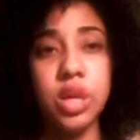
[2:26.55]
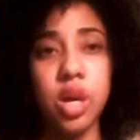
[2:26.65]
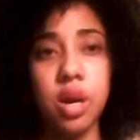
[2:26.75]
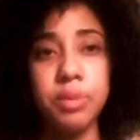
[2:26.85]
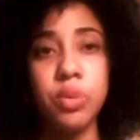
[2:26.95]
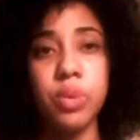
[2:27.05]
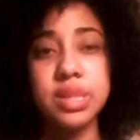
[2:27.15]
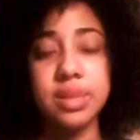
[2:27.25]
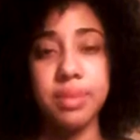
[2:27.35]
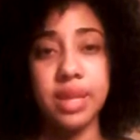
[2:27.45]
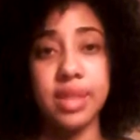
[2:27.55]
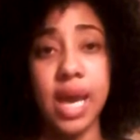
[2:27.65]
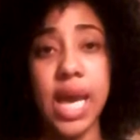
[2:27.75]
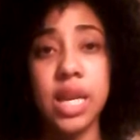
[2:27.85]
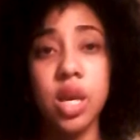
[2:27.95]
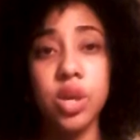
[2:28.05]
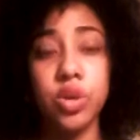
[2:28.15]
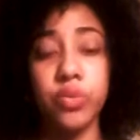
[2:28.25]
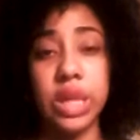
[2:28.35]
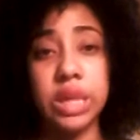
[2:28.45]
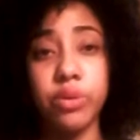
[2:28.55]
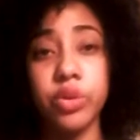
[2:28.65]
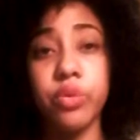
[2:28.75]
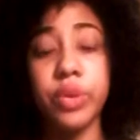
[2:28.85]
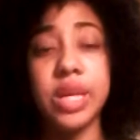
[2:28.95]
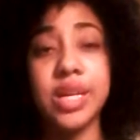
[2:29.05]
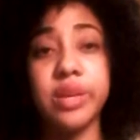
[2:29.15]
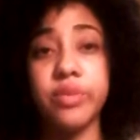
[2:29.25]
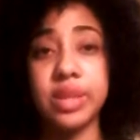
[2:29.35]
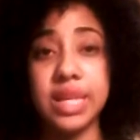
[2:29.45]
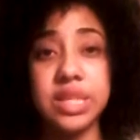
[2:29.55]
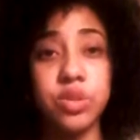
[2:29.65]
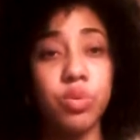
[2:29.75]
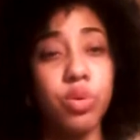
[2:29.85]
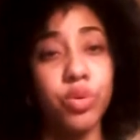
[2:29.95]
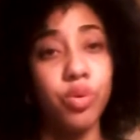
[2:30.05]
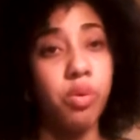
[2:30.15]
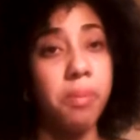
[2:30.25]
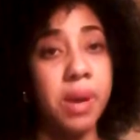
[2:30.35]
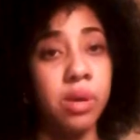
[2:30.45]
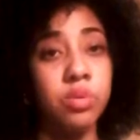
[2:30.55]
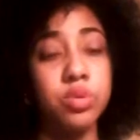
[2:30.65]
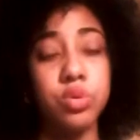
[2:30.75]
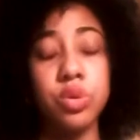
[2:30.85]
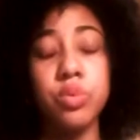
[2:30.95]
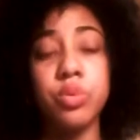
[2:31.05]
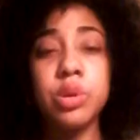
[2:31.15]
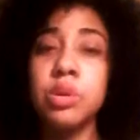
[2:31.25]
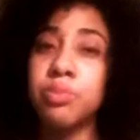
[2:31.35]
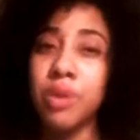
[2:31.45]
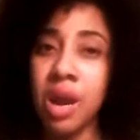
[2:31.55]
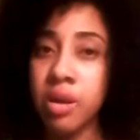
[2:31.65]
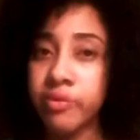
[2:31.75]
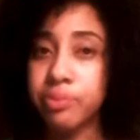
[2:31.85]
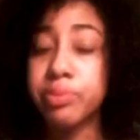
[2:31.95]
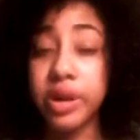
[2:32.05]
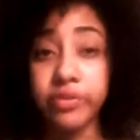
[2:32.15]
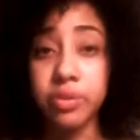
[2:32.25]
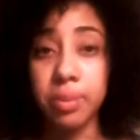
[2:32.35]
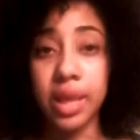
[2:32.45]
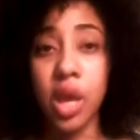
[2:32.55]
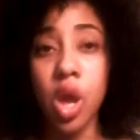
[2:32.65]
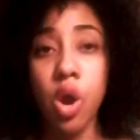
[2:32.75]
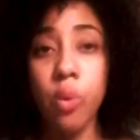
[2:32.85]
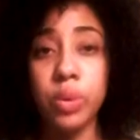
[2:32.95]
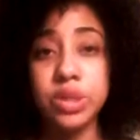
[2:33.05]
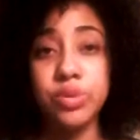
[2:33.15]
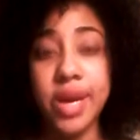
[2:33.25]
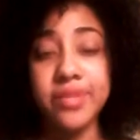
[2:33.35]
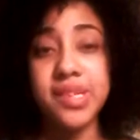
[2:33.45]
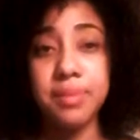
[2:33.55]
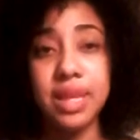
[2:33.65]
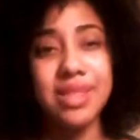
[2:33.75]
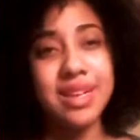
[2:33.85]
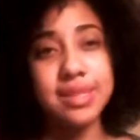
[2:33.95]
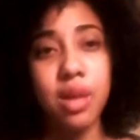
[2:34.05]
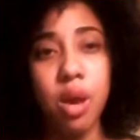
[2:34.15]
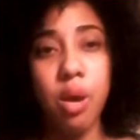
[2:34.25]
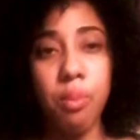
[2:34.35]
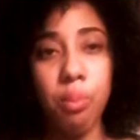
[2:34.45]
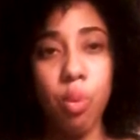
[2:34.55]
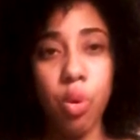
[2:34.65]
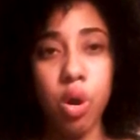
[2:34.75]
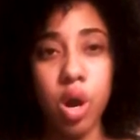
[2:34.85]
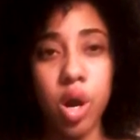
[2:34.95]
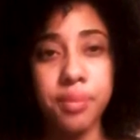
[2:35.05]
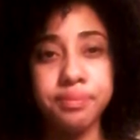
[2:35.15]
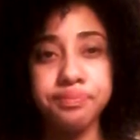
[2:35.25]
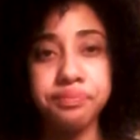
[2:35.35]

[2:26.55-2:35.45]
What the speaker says: You want something that your reader can relate to or know about. So you would preferably want to have something that's more